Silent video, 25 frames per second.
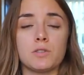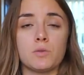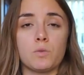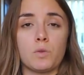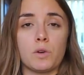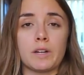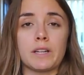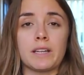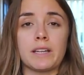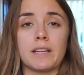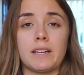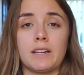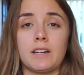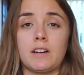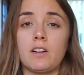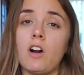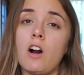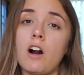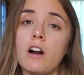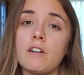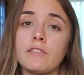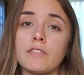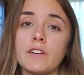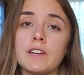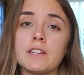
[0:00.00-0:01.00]
to working in an
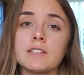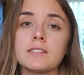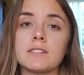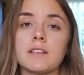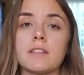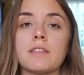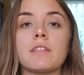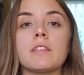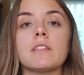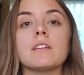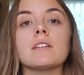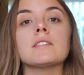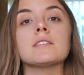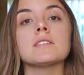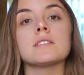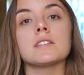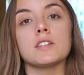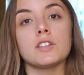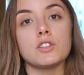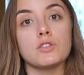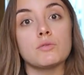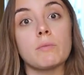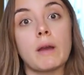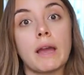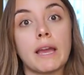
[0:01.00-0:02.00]
office and things
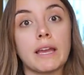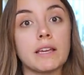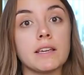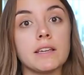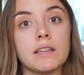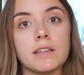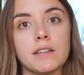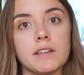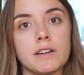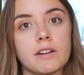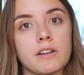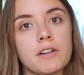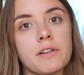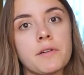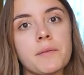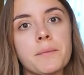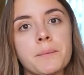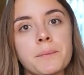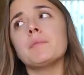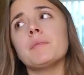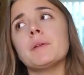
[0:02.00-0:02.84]
that you might hear.